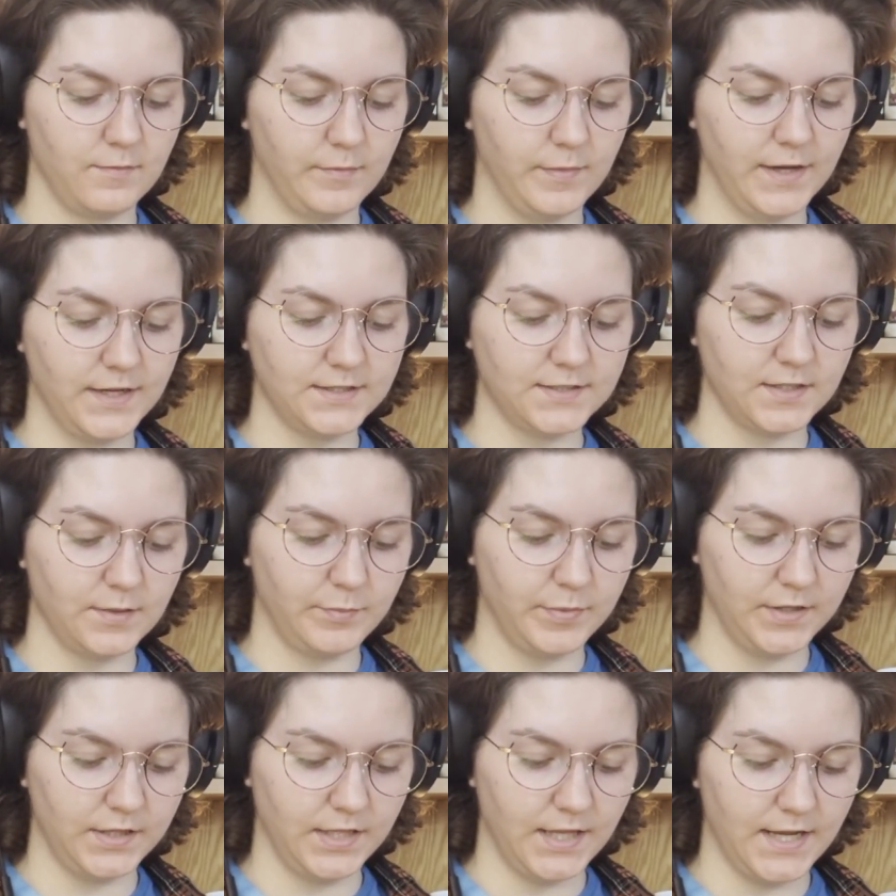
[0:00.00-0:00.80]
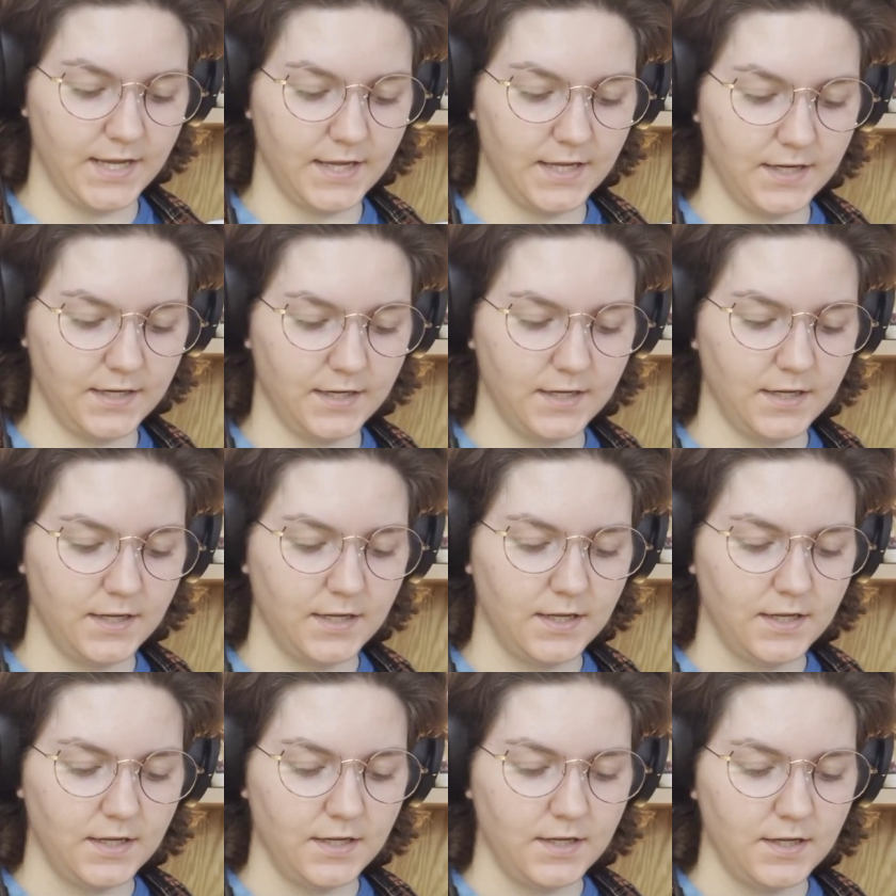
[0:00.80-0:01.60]
makes a plan
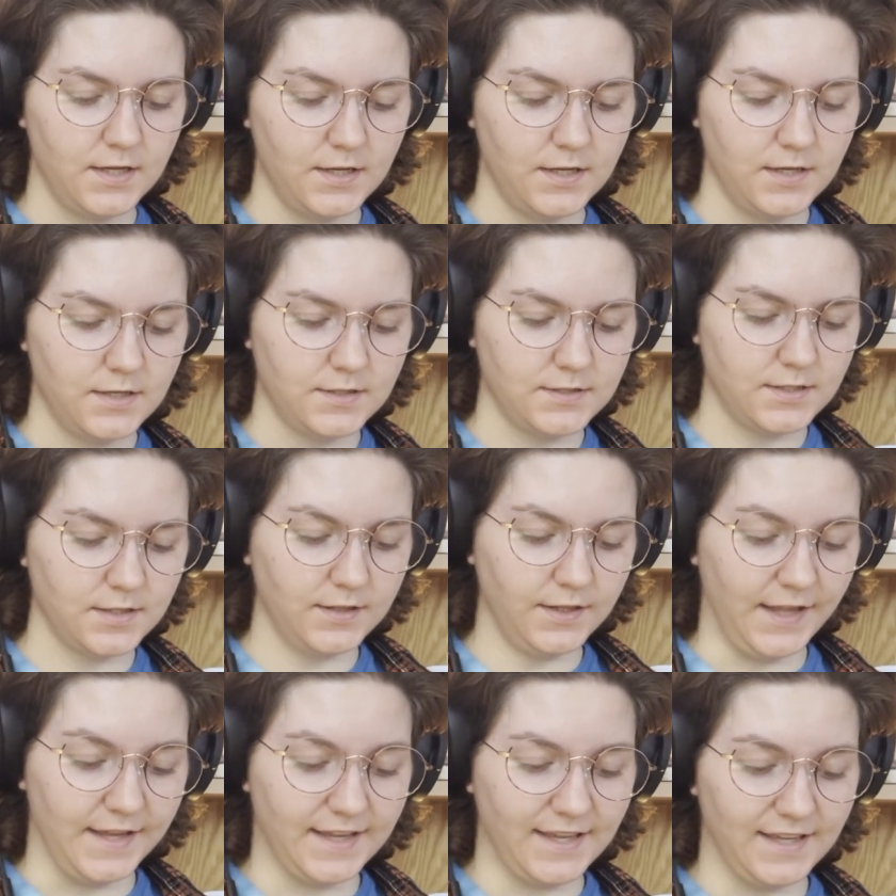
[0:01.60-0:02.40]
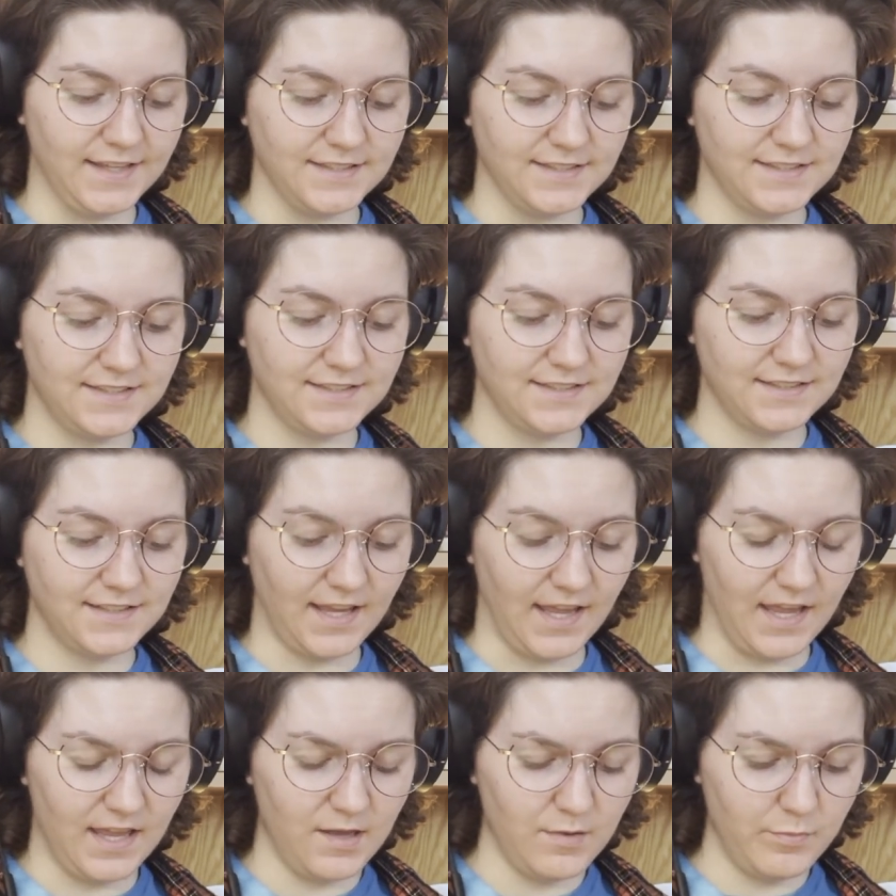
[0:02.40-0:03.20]
to, like,
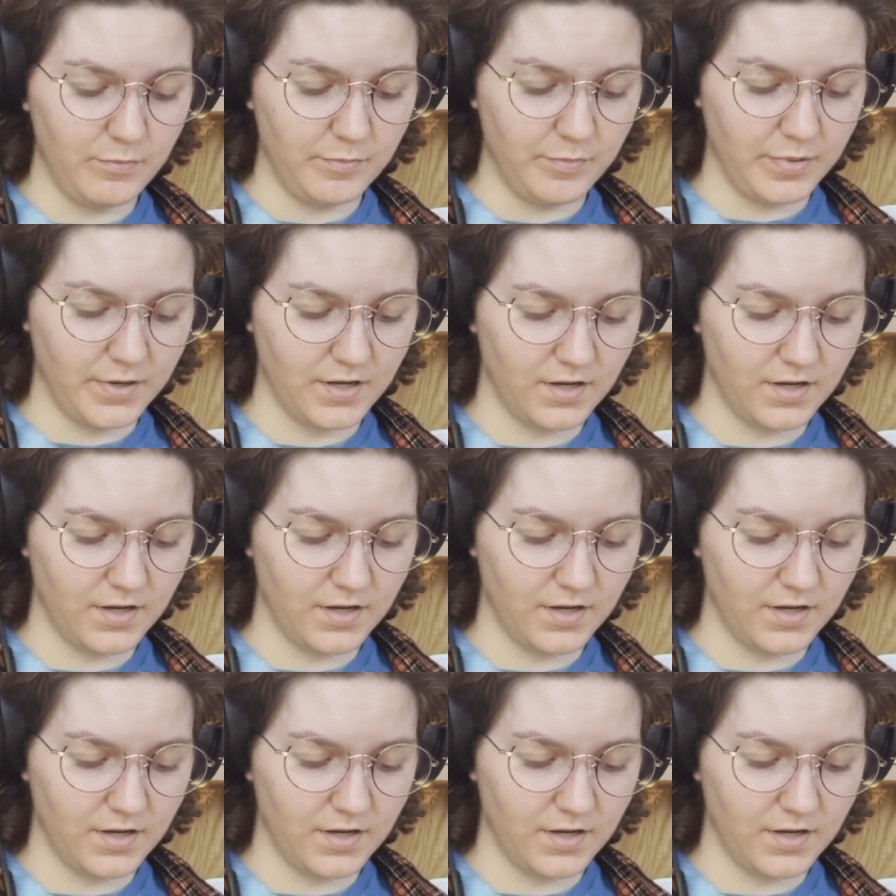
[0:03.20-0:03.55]
escape.